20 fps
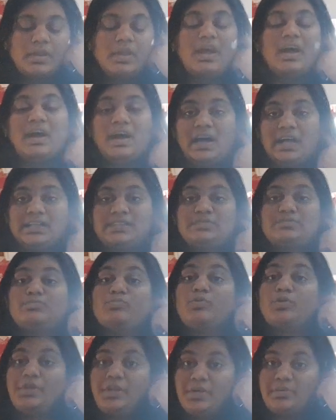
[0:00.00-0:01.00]
Arts,
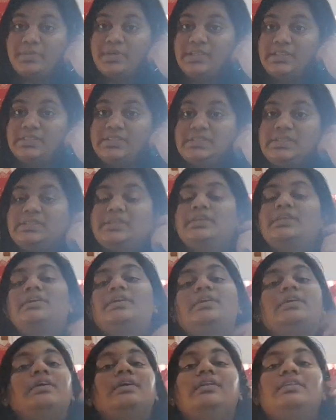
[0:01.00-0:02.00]
monuments
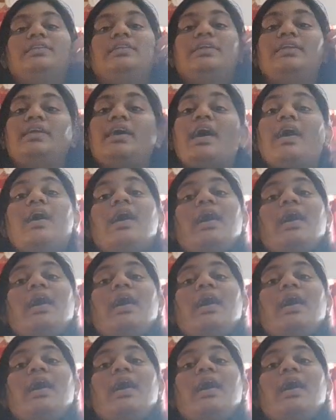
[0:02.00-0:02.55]
that are